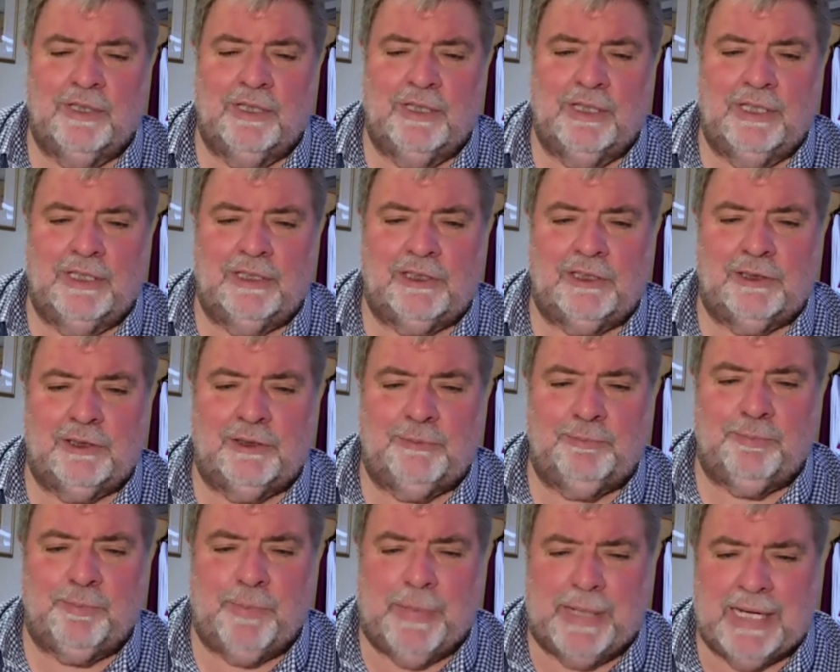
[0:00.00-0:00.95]
It's
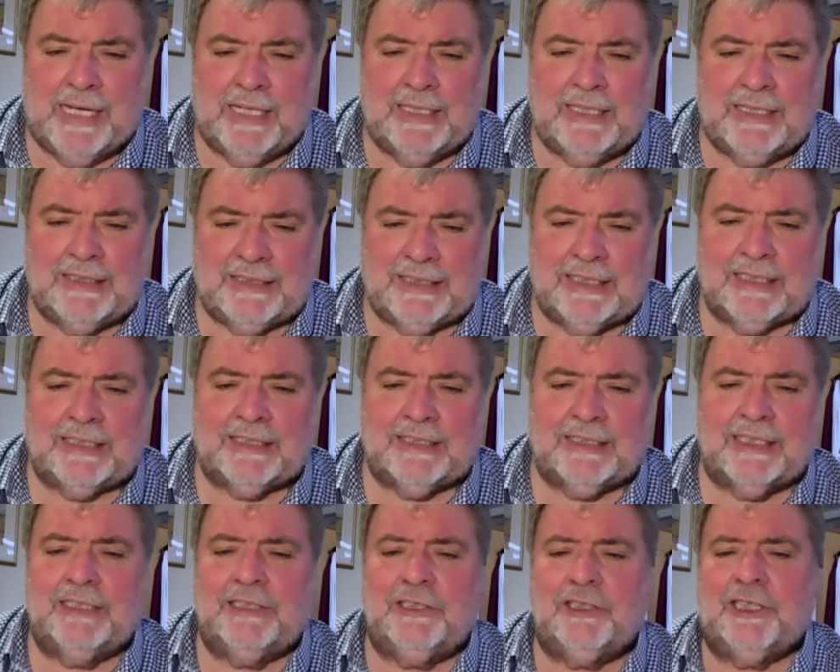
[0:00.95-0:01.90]
barely
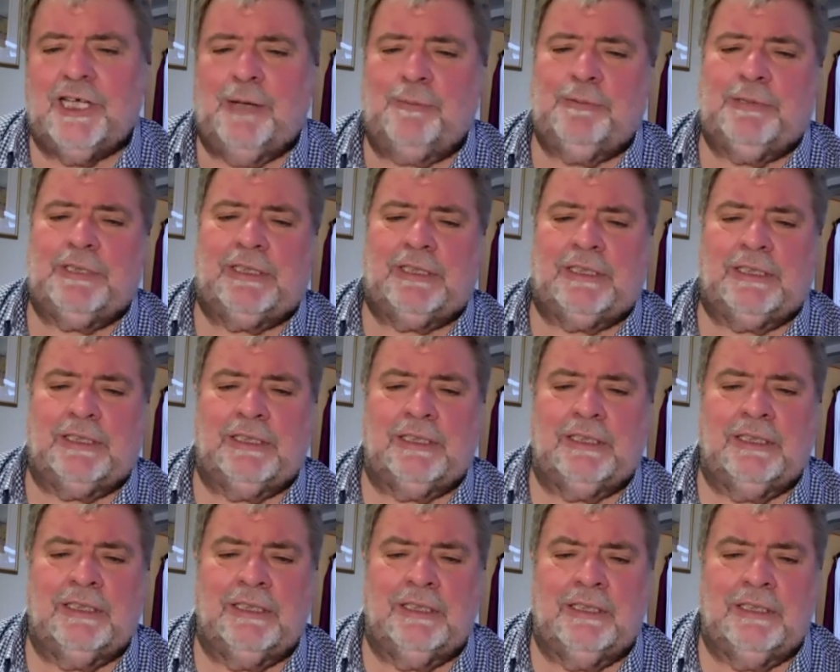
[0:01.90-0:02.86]
16
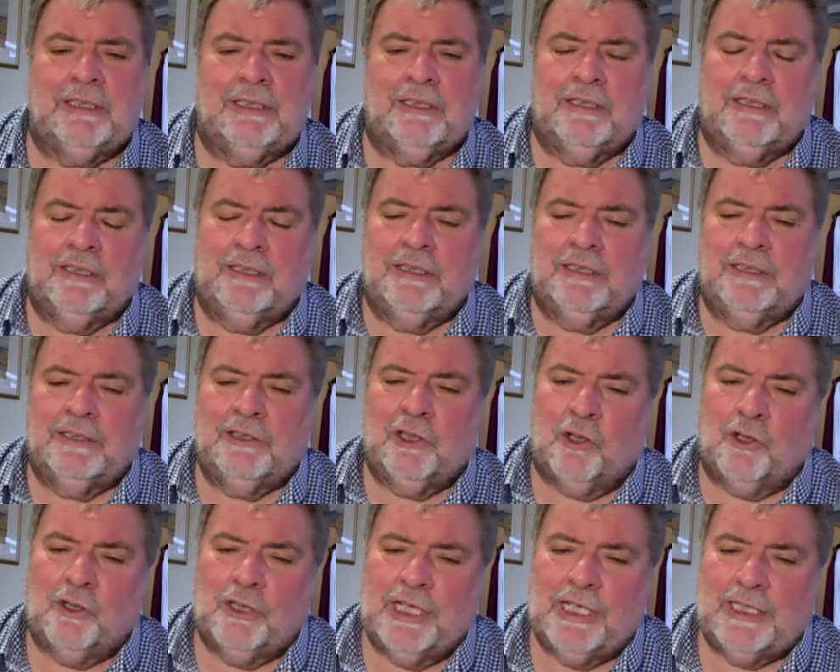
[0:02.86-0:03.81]
chapters.
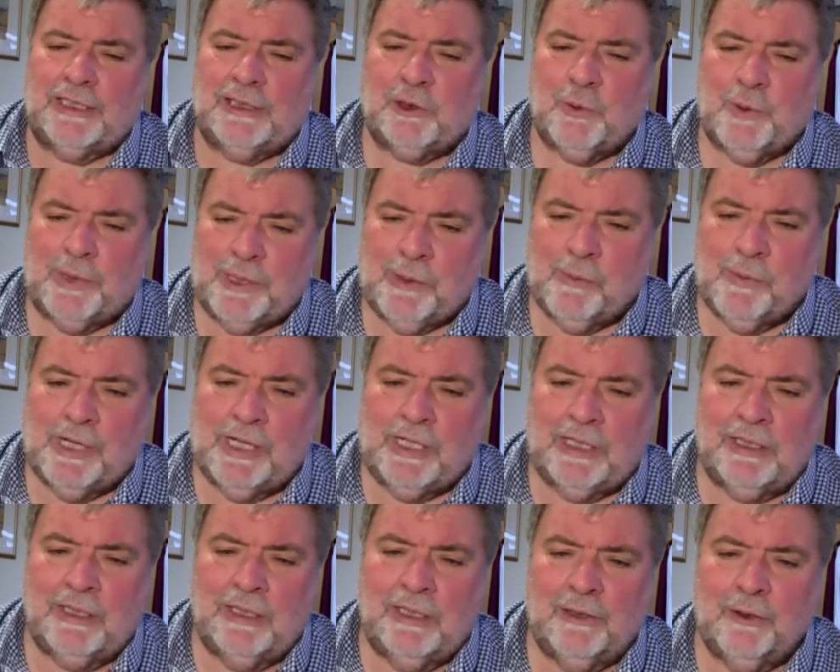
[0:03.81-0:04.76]
John has
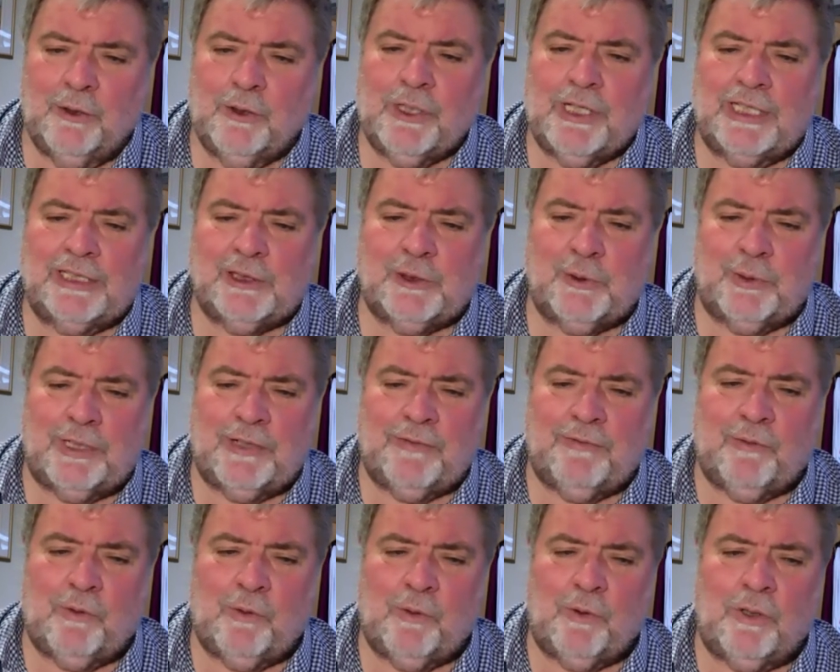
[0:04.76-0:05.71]
21, Luke has
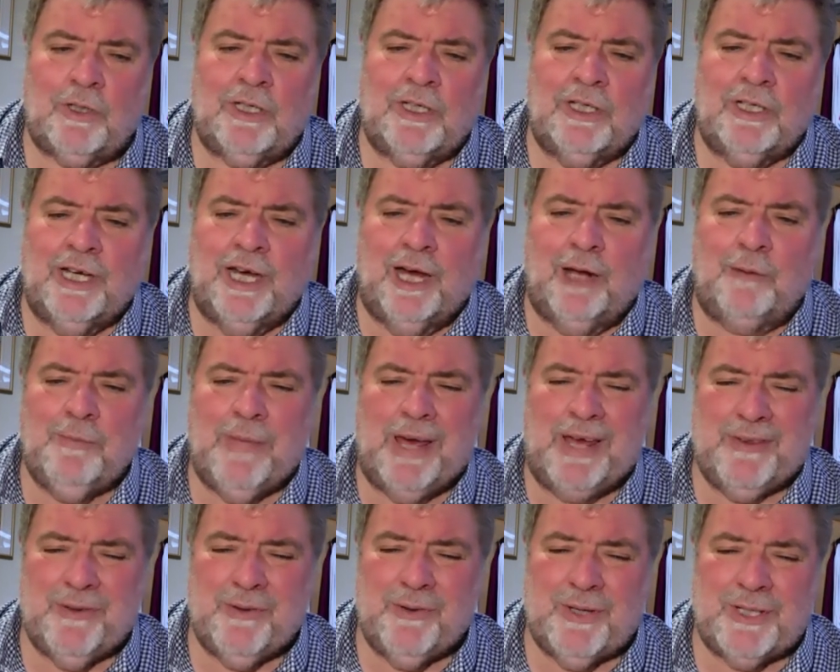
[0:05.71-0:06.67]
24, and
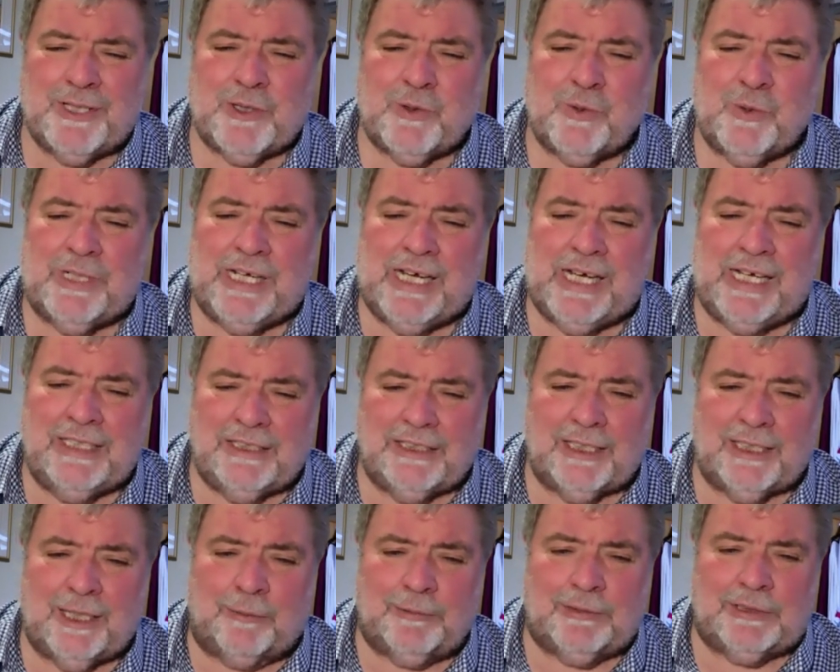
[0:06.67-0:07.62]
Matthew has 28
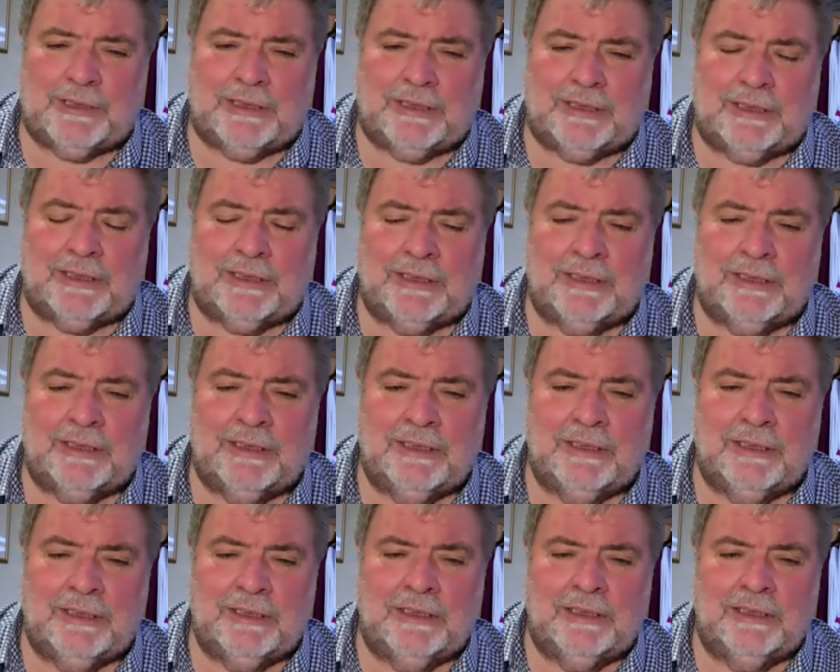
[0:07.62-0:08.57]
chapters.
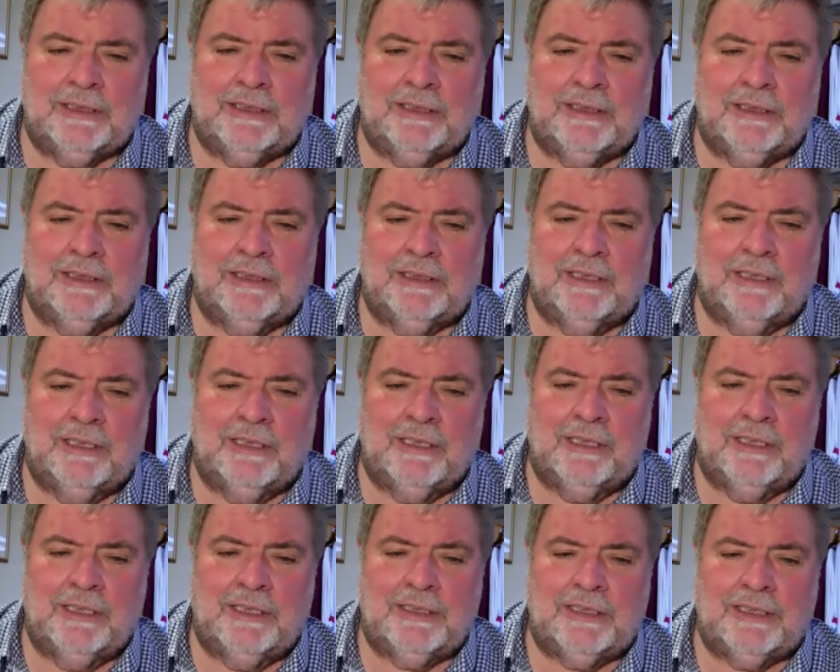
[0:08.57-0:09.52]

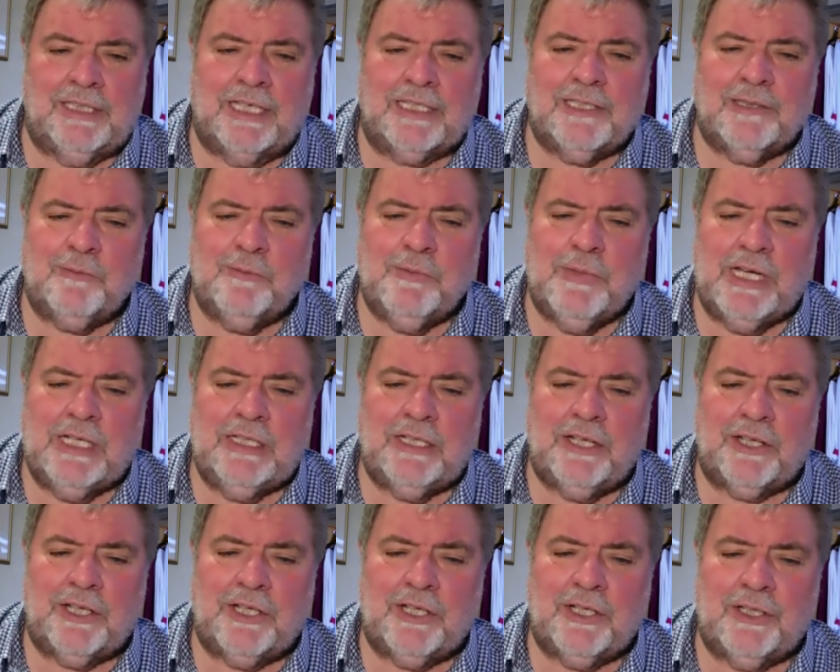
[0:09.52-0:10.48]
This doesn't mean
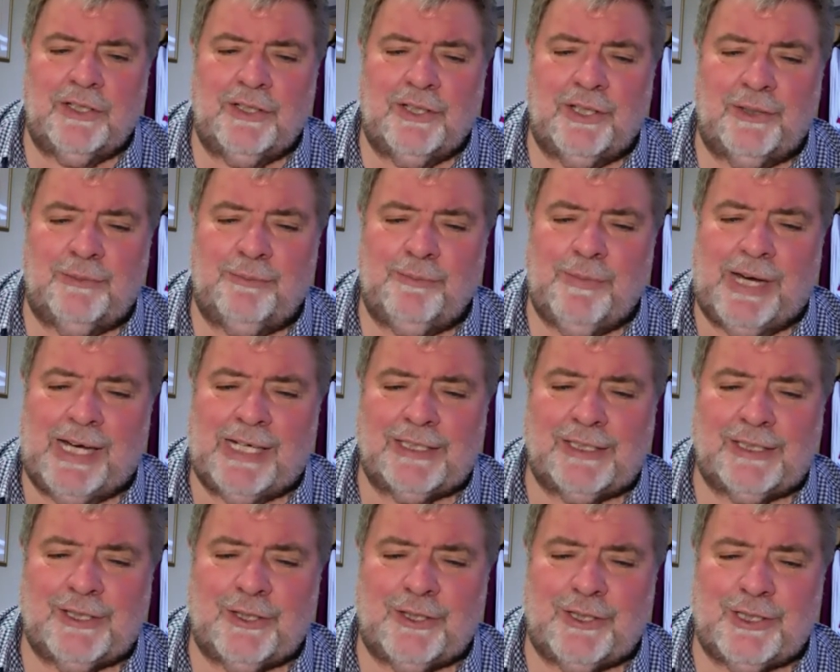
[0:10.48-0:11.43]
that
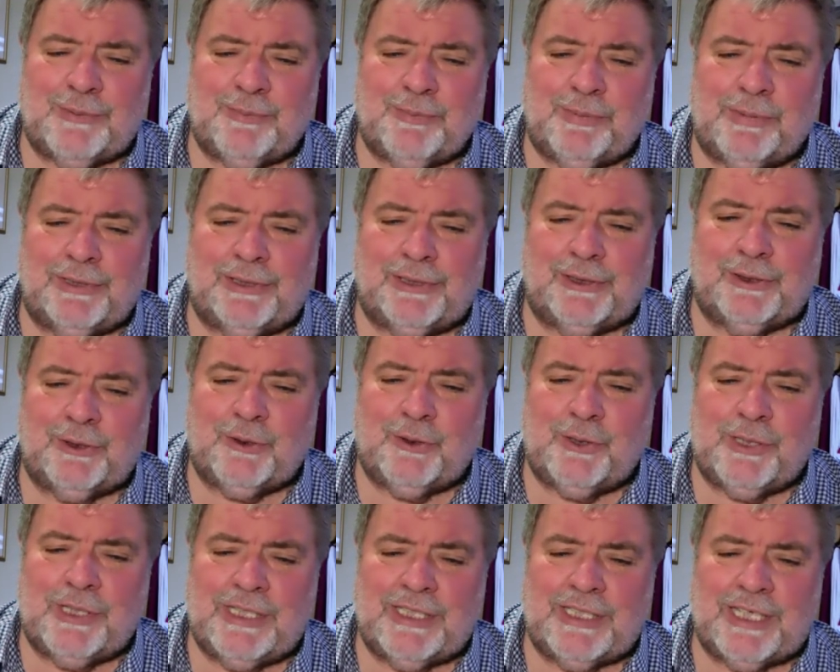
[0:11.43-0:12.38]
Mark's Gospel
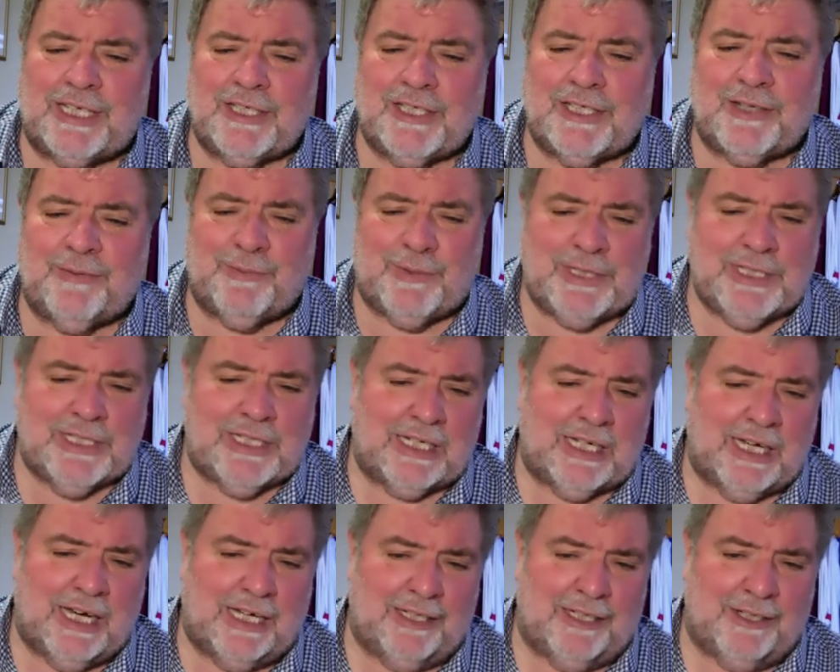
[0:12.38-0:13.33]
story is
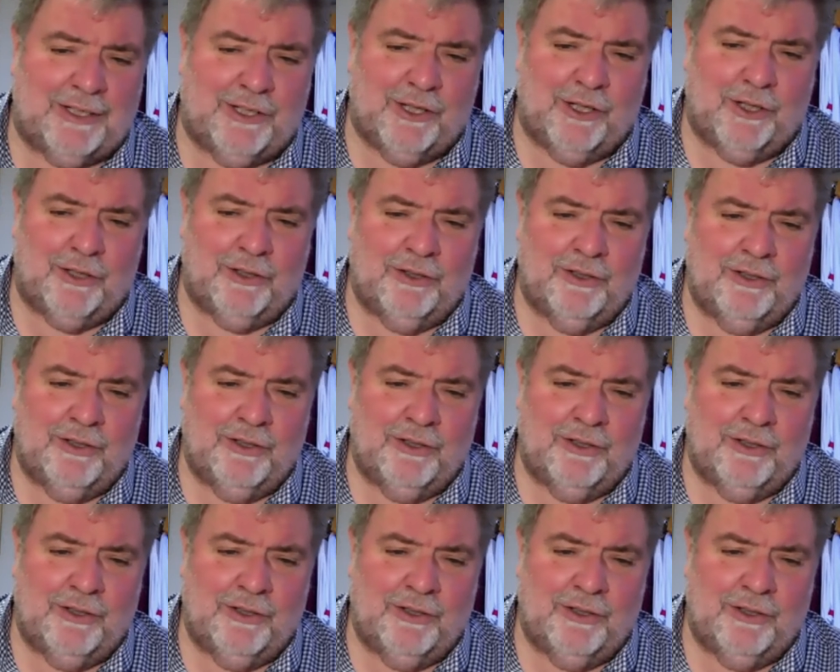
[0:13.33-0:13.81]
unsophisticated, though.